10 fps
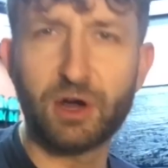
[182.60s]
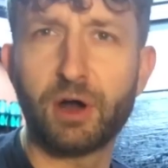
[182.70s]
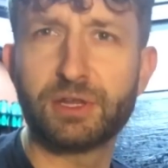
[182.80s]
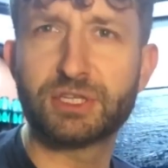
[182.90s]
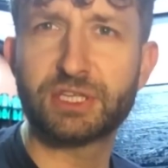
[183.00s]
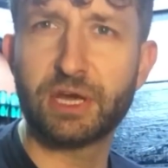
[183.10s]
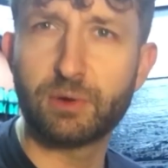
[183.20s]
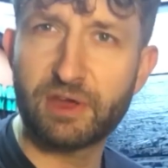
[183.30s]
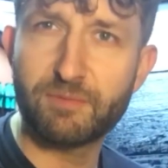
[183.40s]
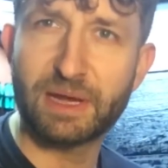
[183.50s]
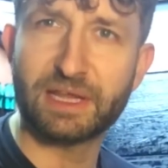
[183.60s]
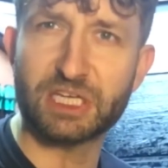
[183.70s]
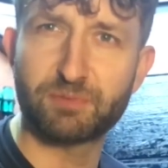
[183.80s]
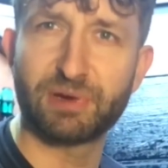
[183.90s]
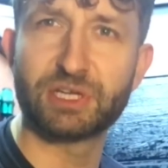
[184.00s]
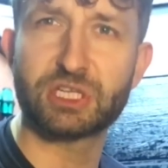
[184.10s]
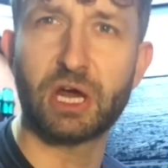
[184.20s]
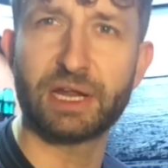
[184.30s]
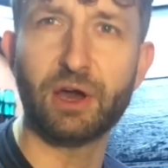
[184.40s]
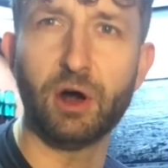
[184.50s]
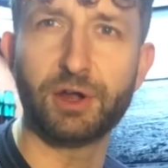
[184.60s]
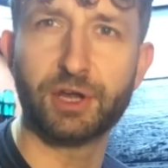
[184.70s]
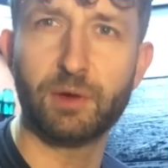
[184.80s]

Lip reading: hardened steel, they've made that spring slightly harder,